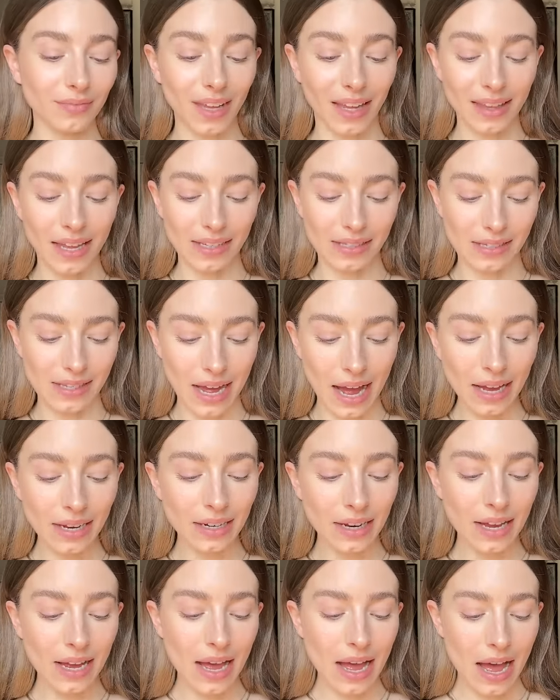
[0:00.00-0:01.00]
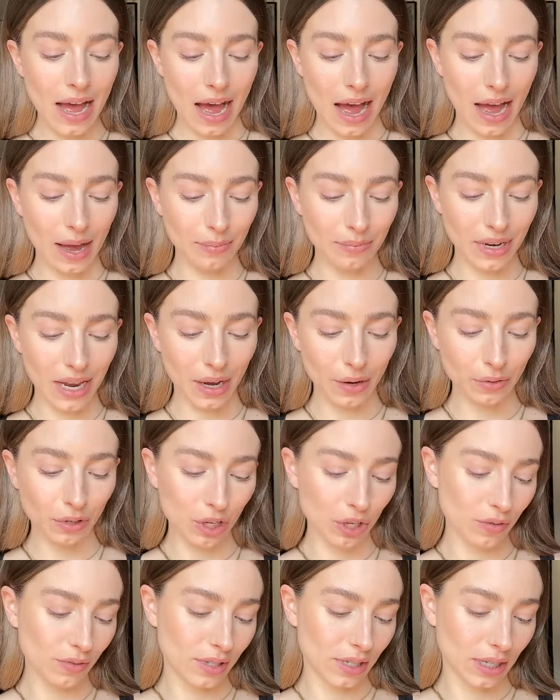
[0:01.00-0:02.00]
that's that. I'm now
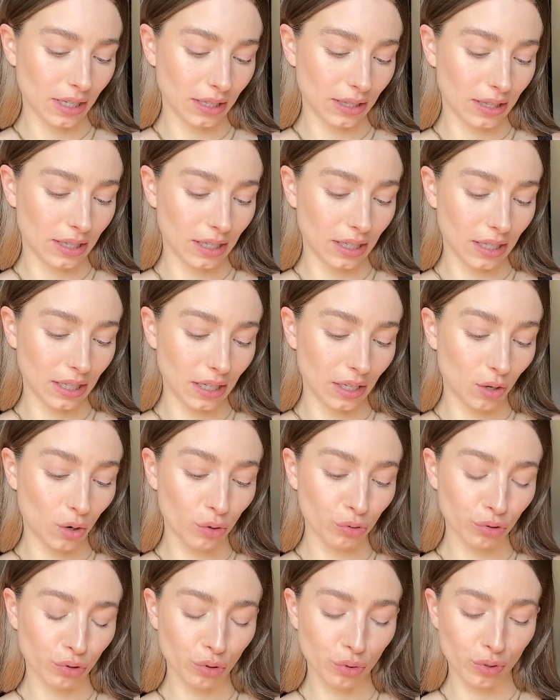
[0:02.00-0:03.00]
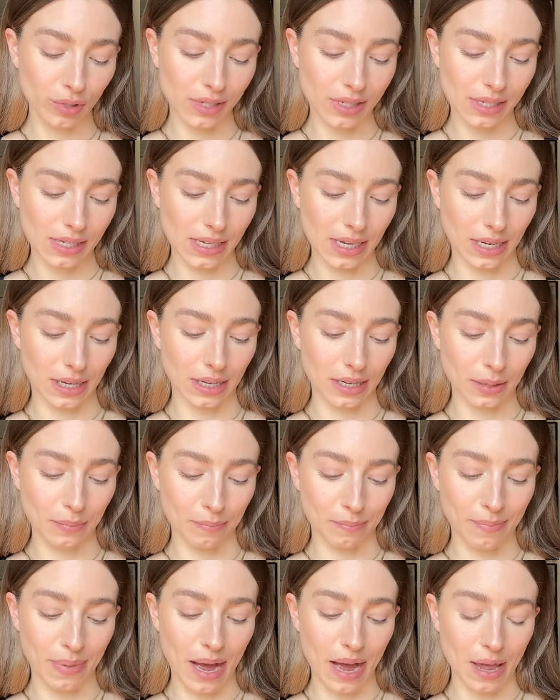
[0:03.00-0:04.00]
using the contour stick
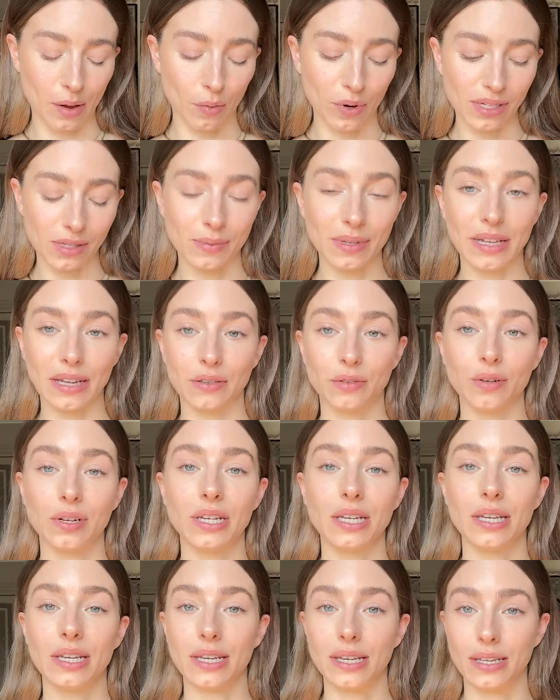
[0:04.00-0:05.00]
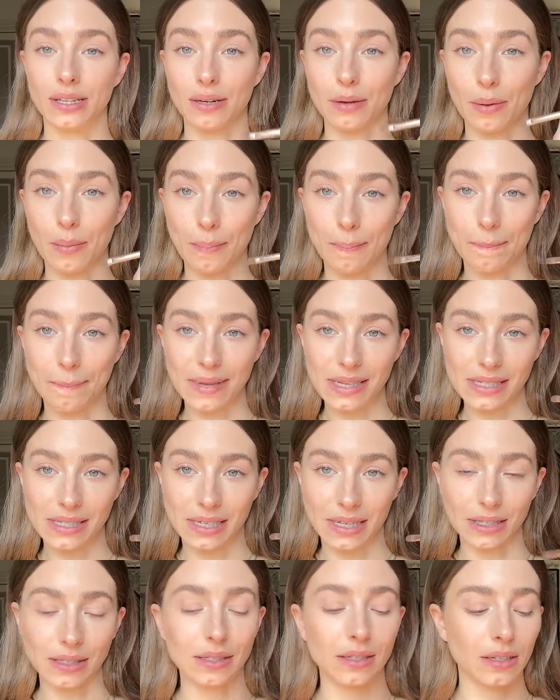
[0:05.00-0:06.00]
by Westman Atelier in
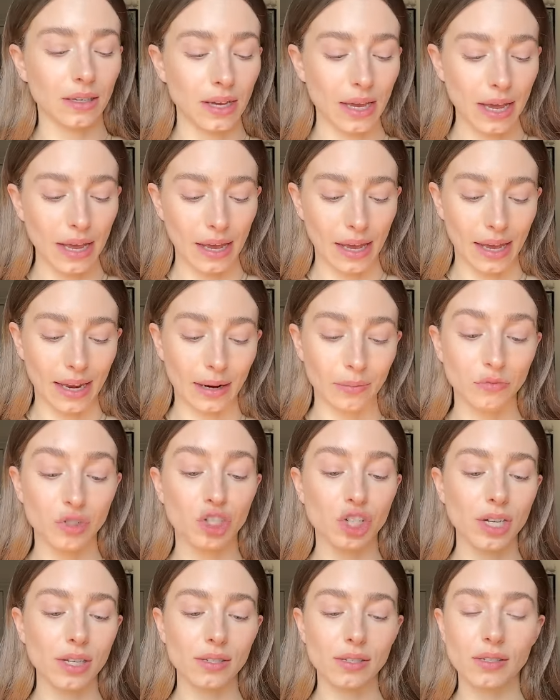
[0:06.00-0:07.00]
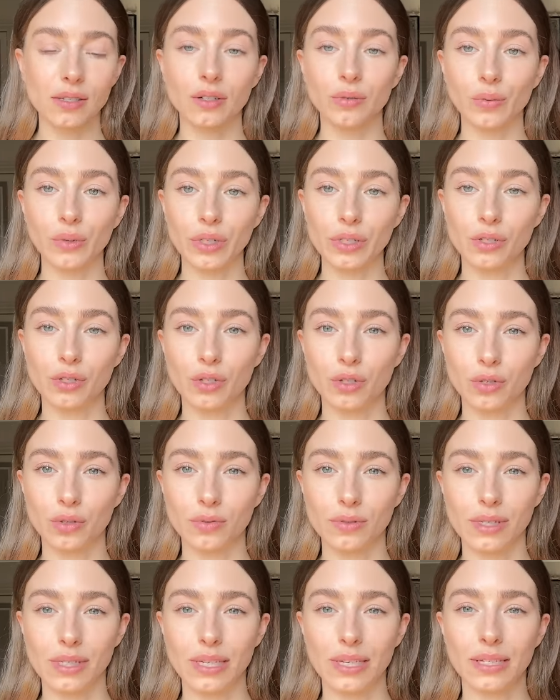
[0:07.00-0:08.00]
Biscuit. And I'm just going to
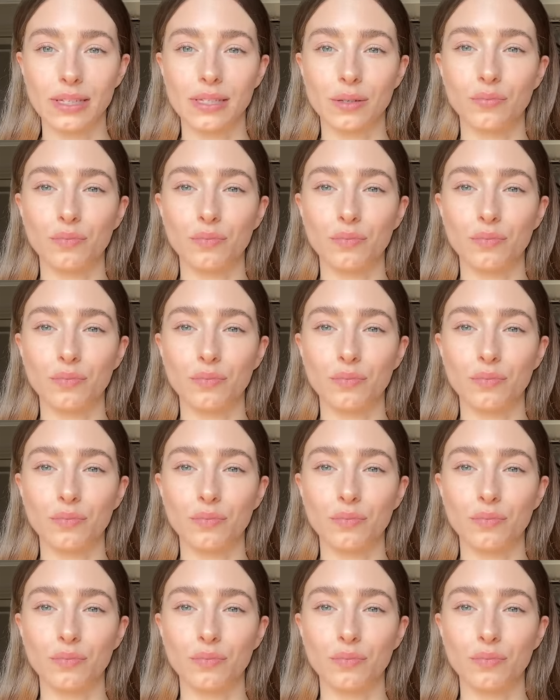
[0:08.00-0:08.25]
see, it's a